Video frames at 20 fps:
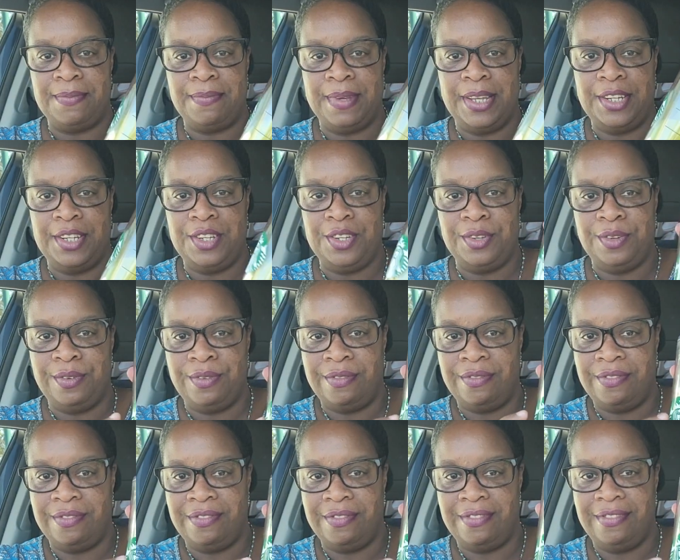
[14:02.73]
my new
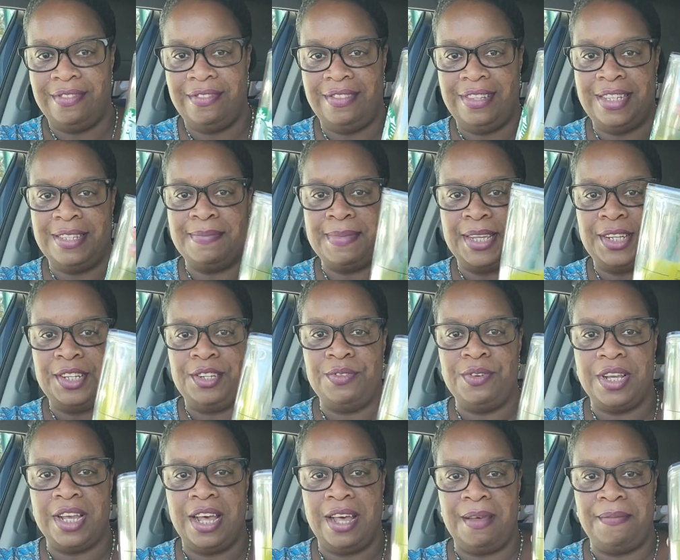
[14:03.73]
this is my new
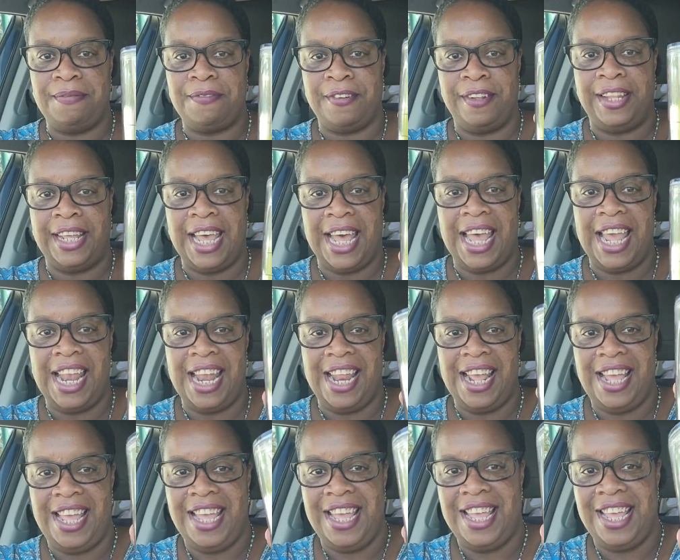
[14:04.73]
cup for that.
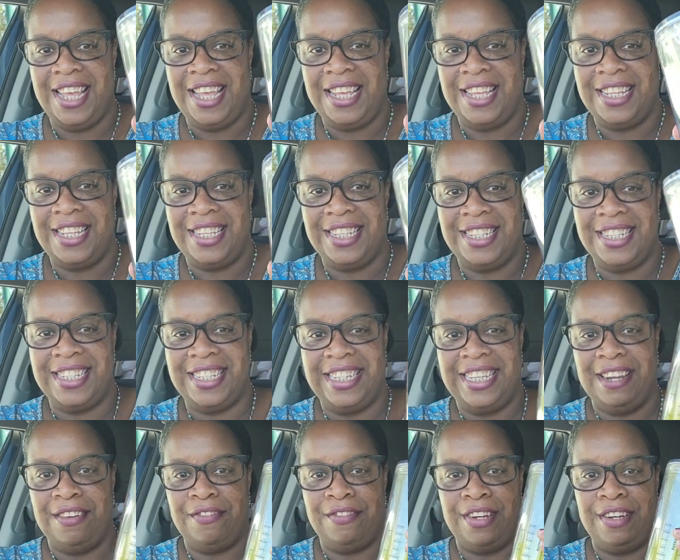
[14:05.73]

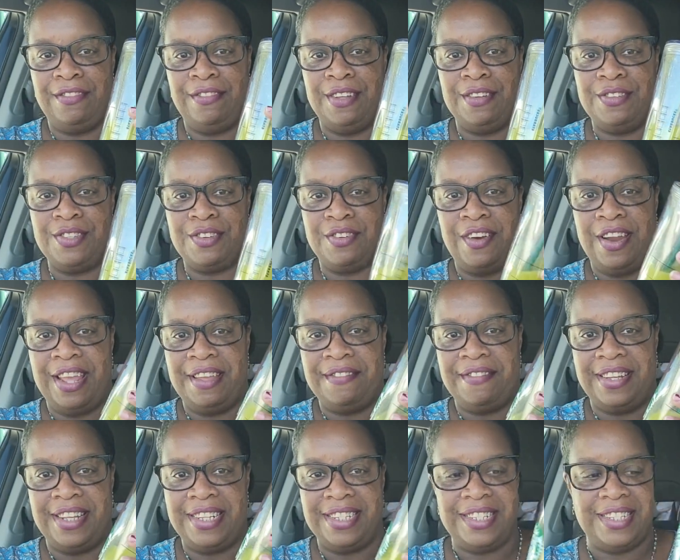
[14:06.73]
Get rid of those
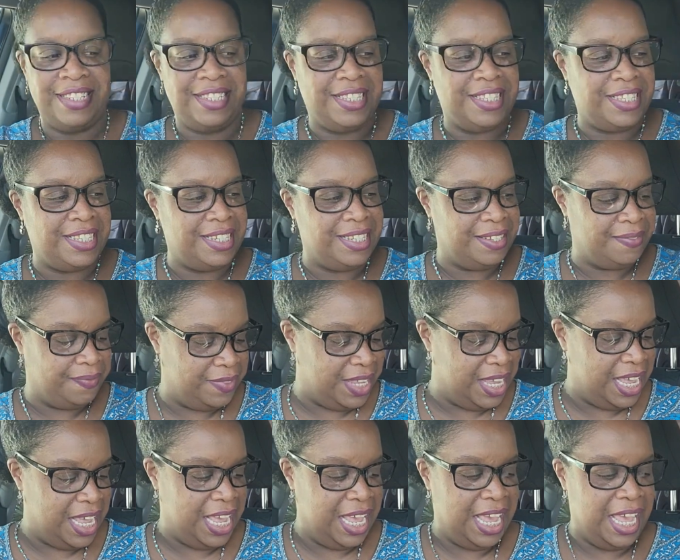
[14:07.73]
cravings.
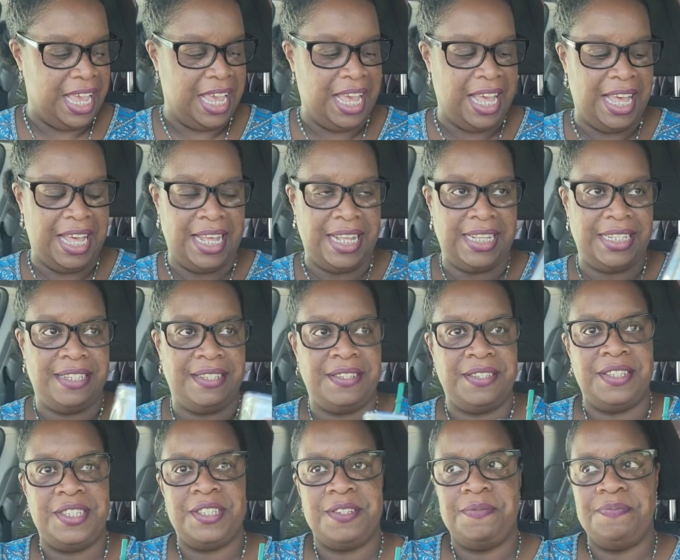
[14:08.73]

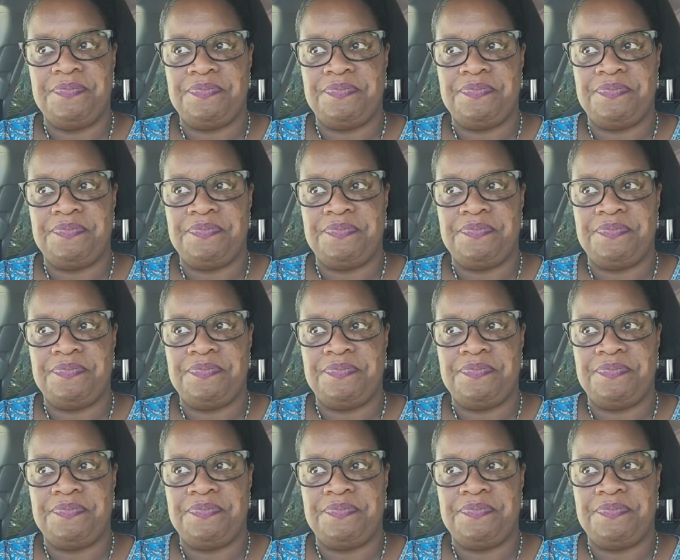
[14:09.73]
And